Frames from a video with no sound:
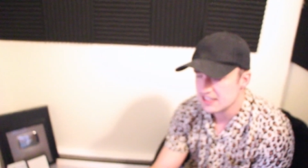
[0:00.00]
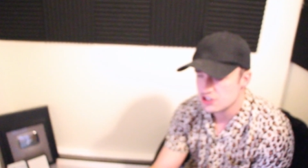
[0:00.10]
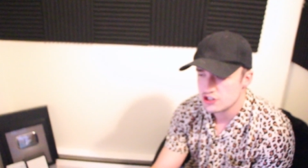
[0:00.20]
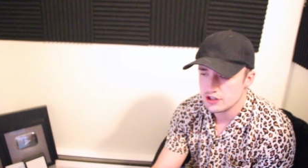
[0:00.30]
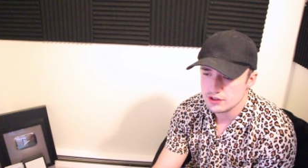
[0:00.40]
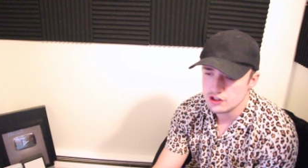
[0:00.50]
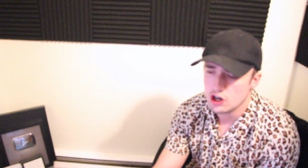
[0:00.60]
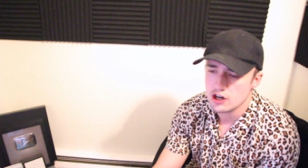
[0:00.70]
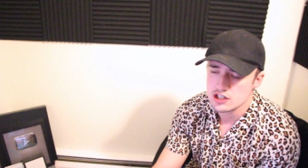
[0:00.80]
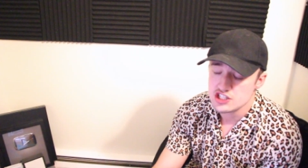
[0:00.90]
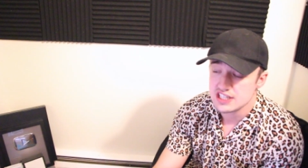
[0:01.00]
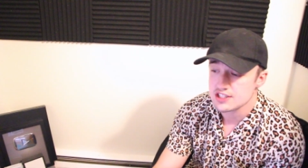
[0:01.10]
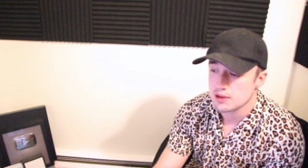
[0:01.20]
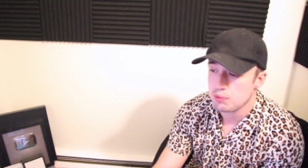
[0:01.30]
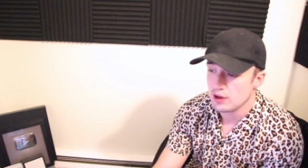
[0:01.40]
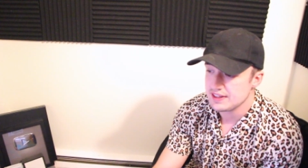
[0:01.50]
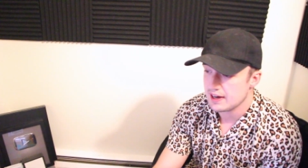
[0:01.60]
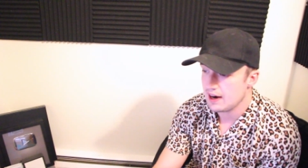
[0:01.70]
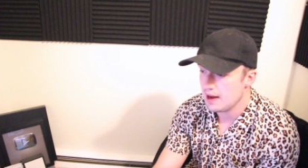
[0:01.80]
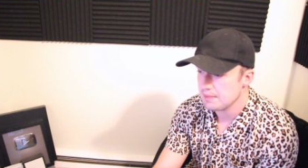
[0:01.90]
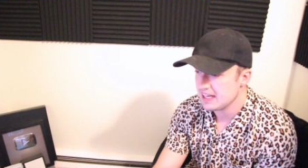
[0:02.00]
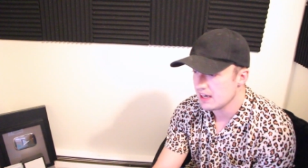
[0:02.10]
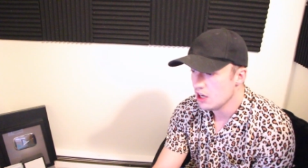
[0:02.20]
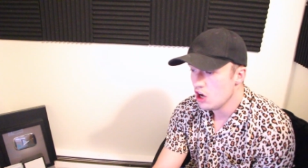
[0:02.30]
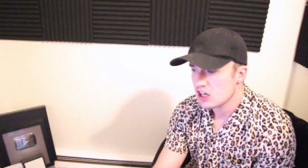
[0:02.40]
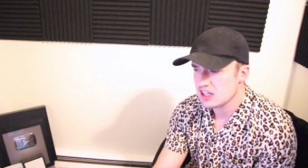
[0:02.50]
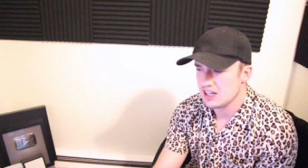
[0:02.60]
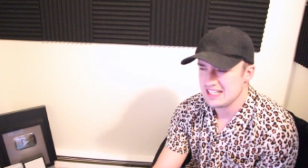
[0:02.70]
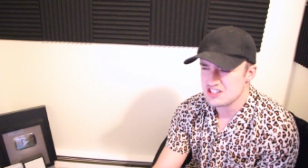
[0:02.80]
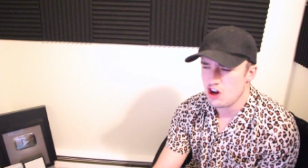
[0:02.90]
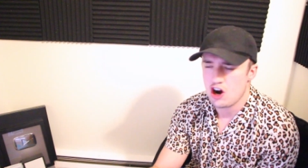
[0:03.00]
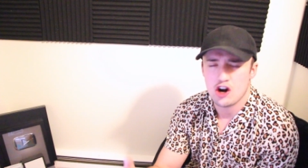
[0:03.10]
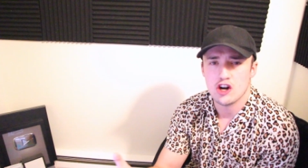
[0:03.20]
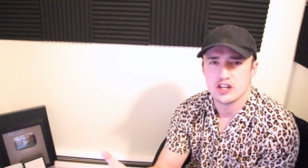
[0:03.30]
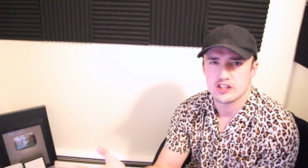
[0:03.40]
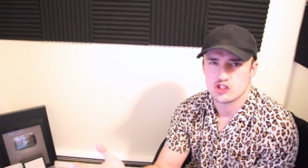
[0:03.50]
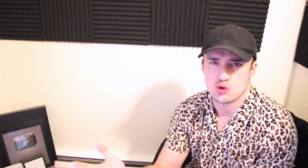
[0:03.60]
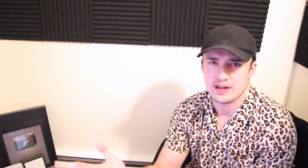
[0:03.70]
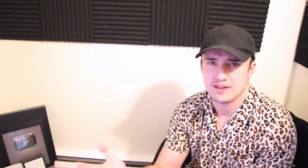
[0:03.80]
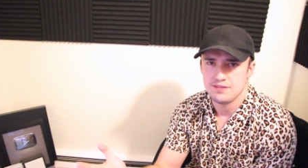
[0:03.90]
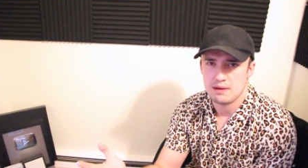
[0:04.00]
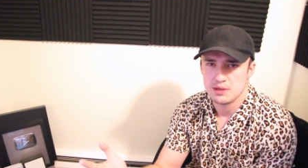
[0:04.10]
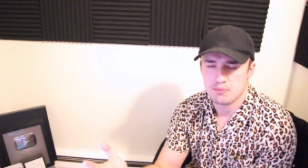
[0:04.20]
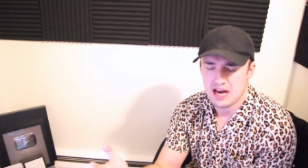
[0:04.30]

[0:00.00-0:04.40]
That's true. No, she has a good point there. I mean, it's not her destroying a family